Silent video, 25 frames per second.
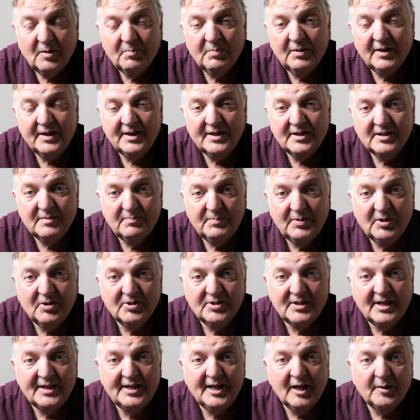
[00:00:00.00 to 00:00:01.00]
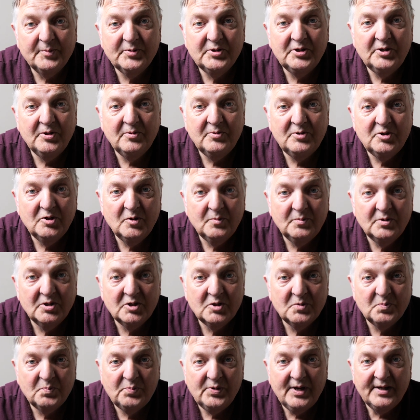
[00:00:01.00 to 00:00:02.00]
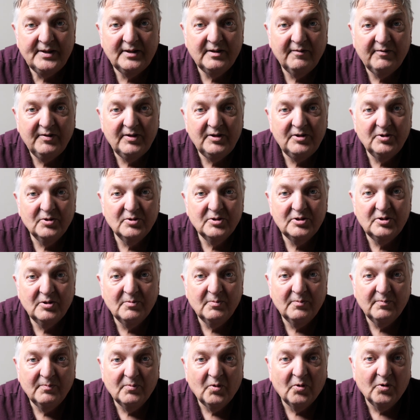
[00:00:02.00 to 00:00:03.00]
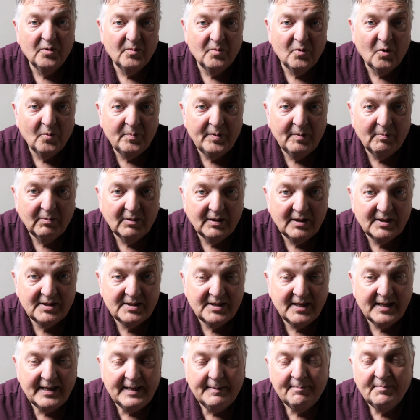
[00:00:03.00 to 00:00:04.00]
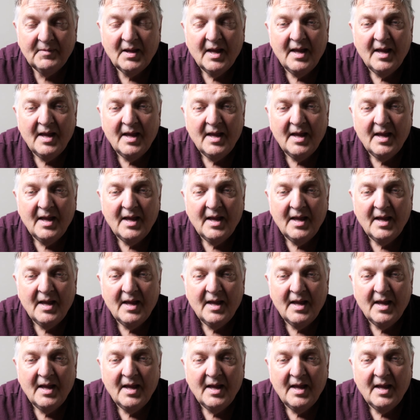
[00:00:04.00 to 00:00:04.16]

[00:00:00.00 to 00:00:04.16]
please, because that helps YouTube to spread the videos to more and more people to see.